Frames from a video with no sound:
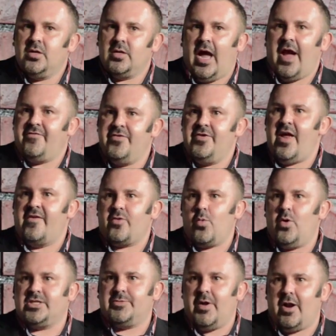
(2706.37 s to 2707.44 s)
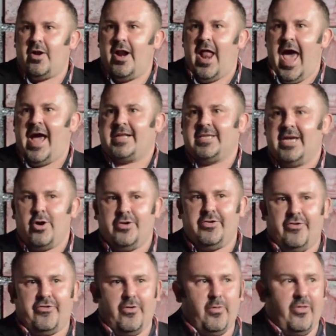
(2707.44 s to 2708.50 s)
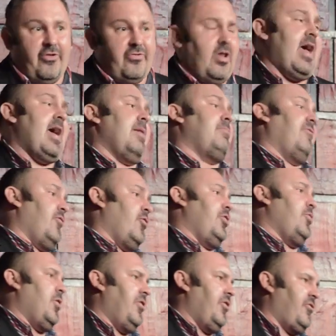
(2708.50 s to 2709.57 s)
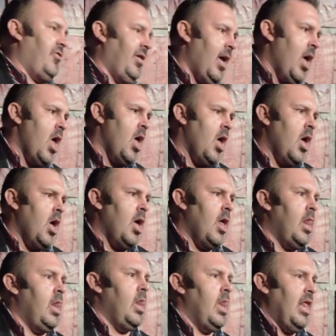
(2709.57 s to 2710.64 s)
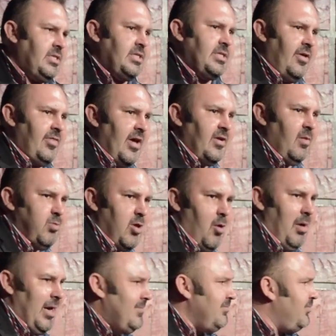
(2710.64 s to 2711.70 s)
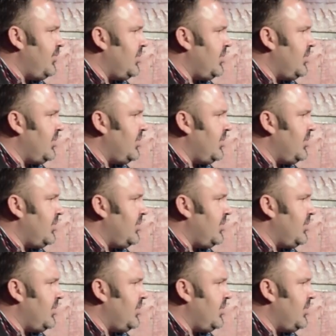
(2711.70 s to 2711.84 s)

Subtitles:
I have never once been on an acting audition where they said, before you audition, let's see that diploma.